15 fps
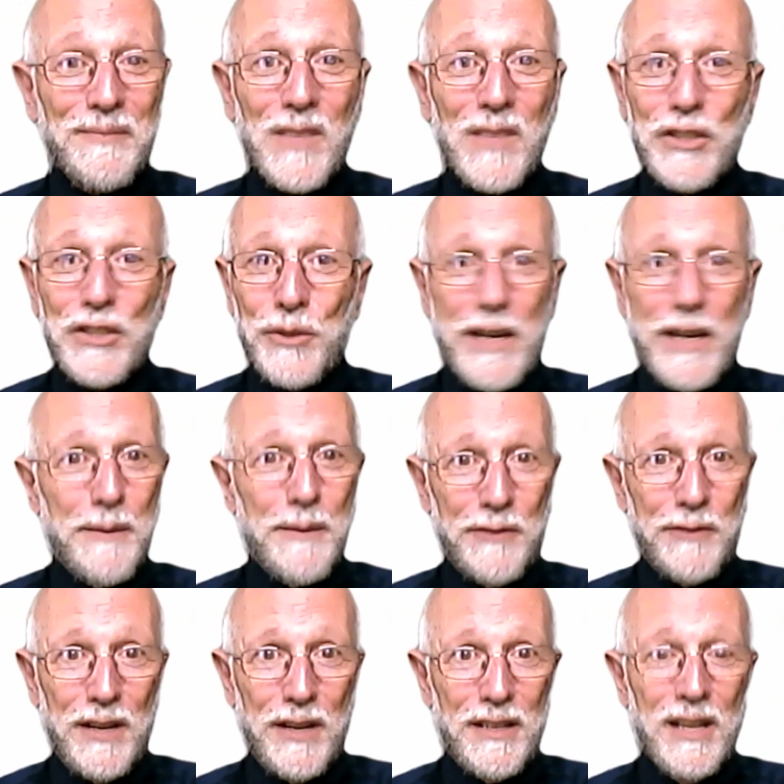Straight up
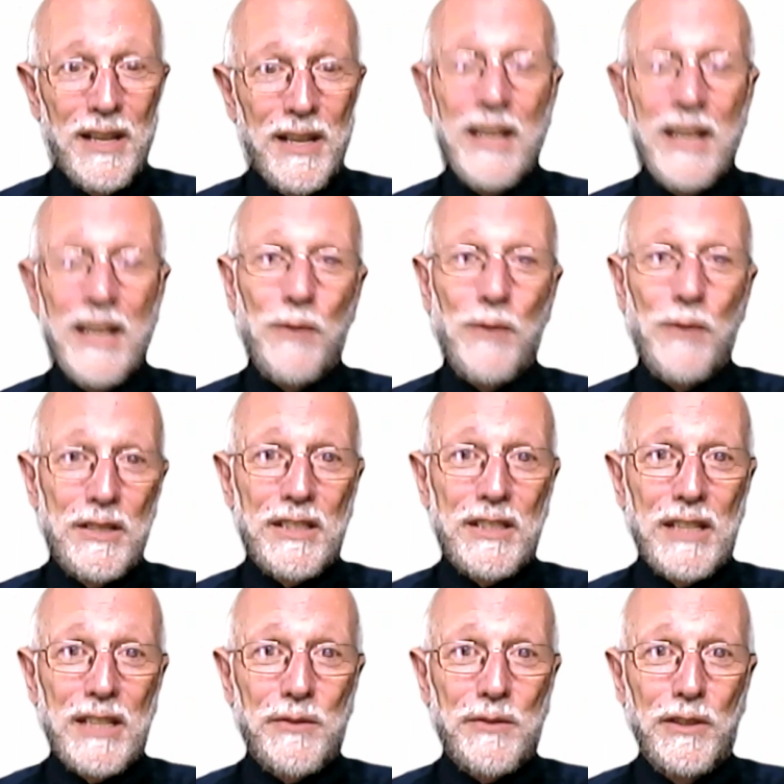front, you want
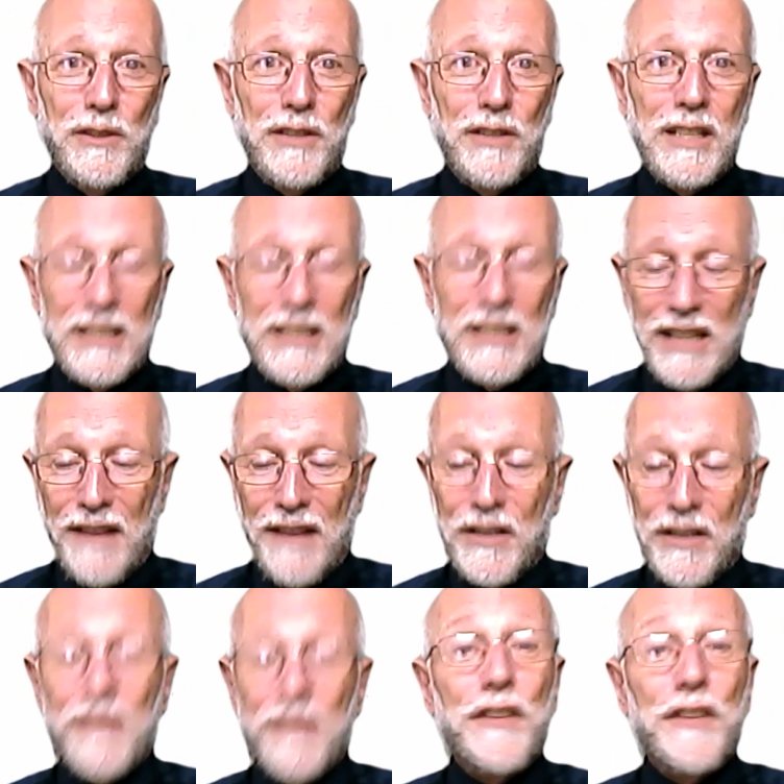successful learning as an
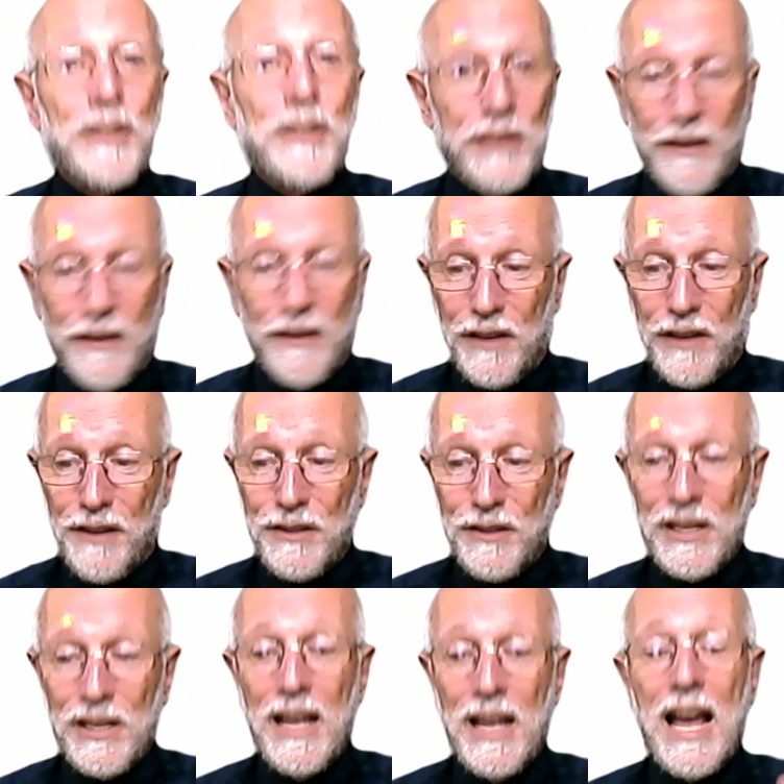advocate for yourself and others.